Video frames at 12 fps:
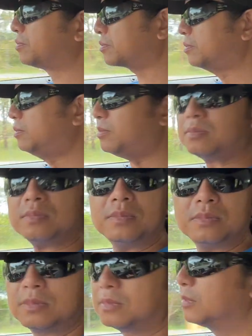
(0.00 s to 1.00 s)
then you will.
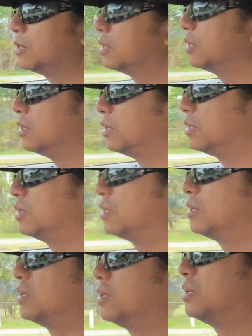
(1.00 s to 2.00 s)
It's literally a
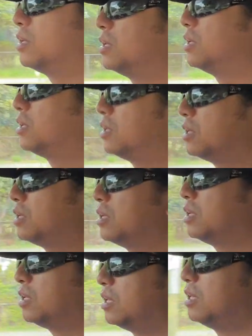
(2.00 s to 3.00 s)
skill that you have to
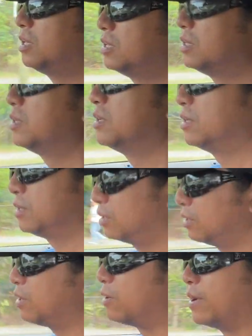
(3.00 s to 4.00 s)
learn and put effort into.
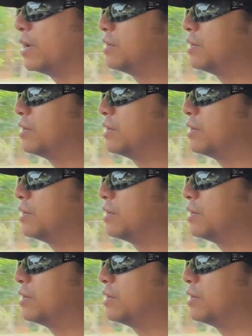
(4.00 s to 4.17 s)
All right.